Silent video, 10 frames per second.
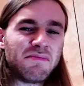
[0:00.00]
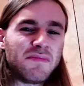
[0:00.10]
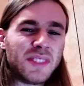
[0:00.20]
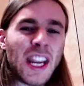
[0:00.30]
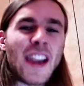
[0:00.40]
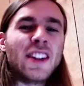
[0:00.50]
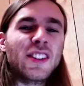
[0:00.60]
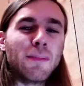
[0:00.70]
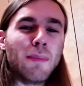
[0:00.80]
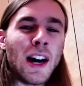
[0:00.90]
change
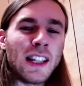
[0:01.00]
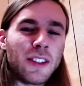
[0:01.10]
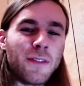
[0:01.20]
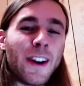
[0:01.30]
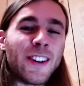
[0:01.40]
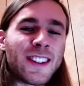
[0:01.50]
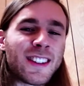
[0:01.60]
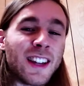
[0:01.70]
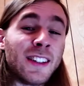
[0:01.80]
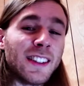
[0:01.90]
of mind. It's very
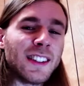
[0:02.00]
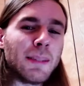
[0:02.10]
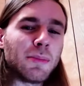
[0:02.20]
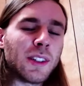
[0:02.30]
sudden. It seemed pretty